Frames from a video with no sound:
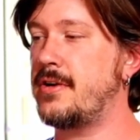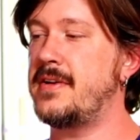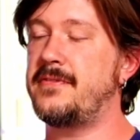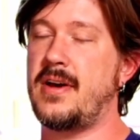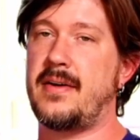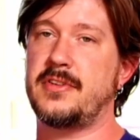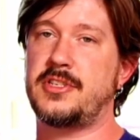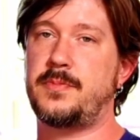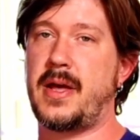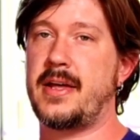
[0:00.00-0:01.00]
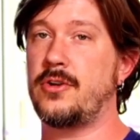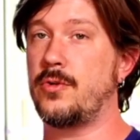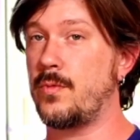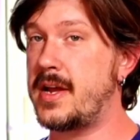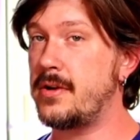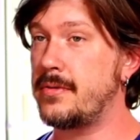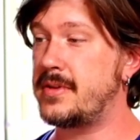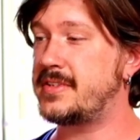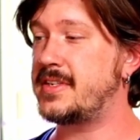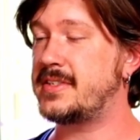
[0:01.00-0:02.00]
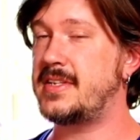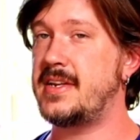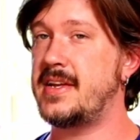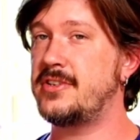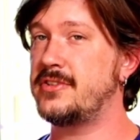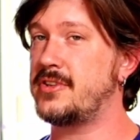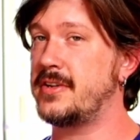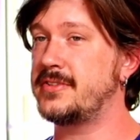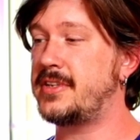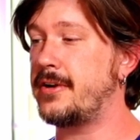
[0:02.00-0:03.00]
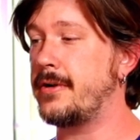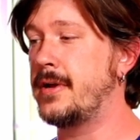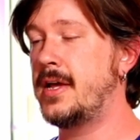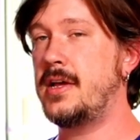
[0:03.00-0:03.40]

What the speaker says: if you have a span greater than 16 inches on center,